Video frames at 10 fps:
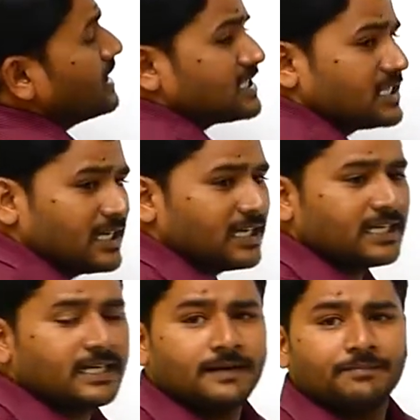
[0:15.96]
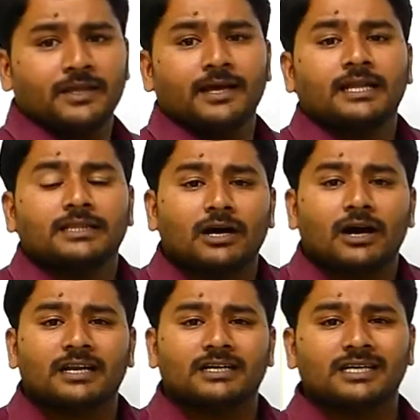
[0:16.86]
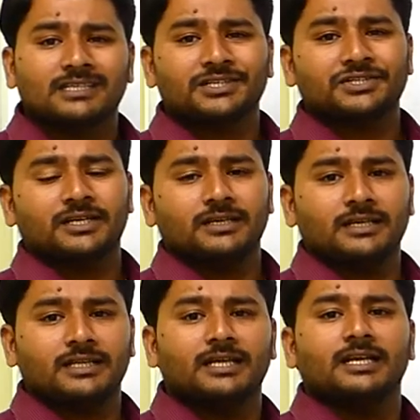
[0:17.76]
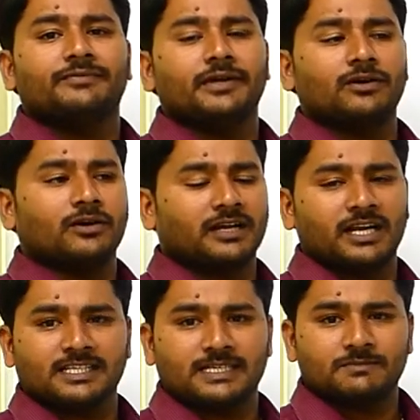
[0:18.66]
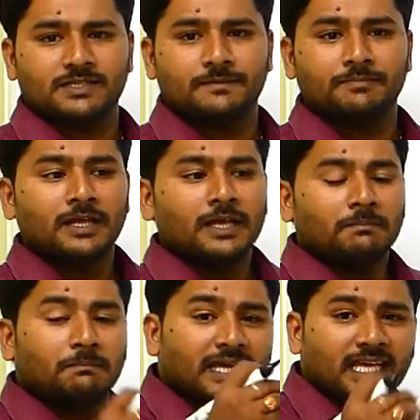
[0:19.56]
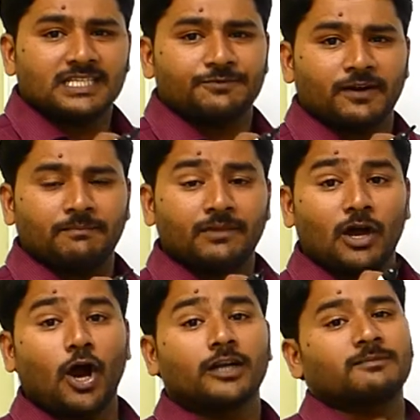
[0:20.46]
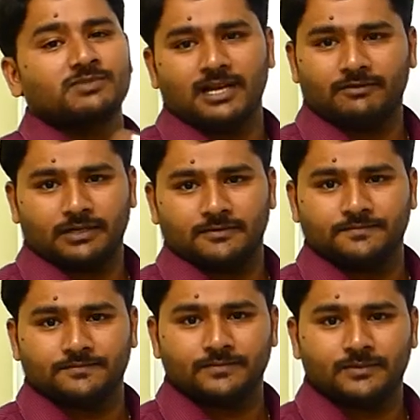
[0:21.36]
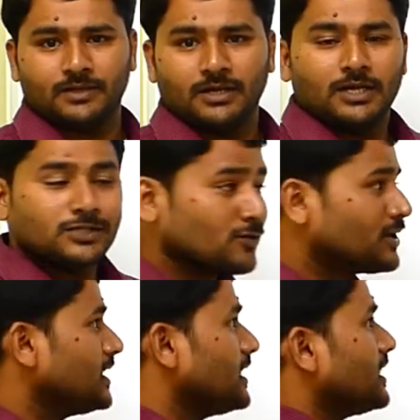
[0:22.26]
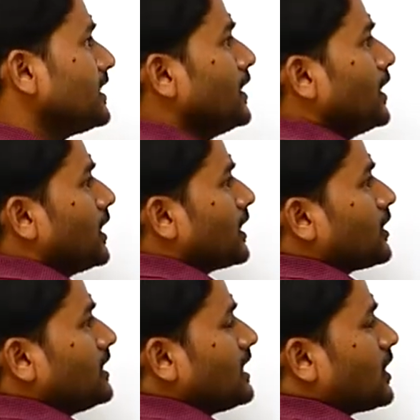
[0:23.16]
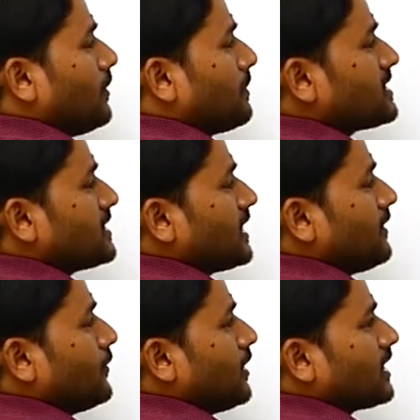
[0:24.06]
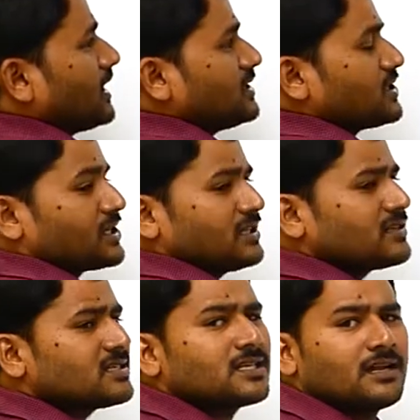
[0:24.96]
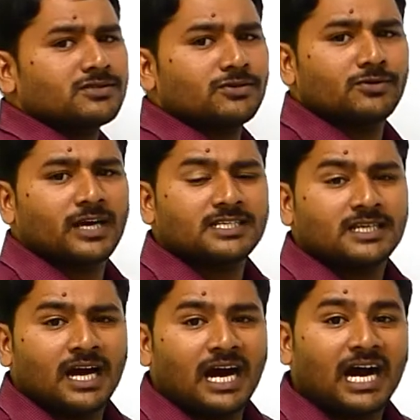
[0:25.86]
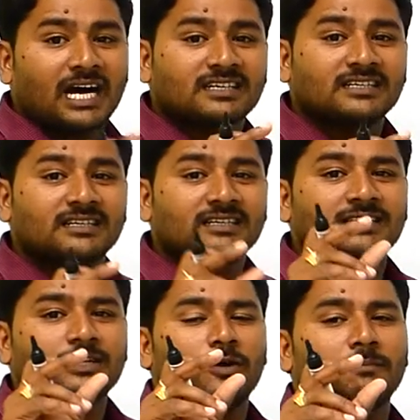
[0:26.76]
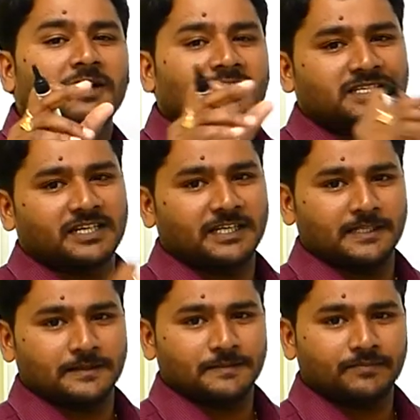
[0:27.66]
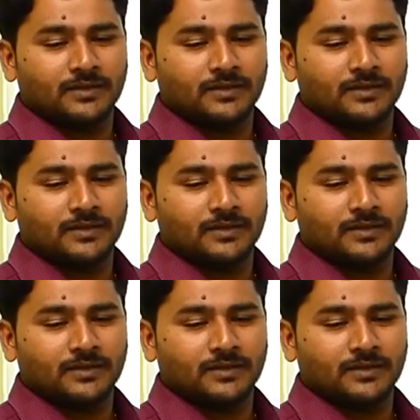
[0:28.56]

See here, the organization in the living organisms begins from atoms level. So here, in the complexity of organization, this is also known as ordered complexity.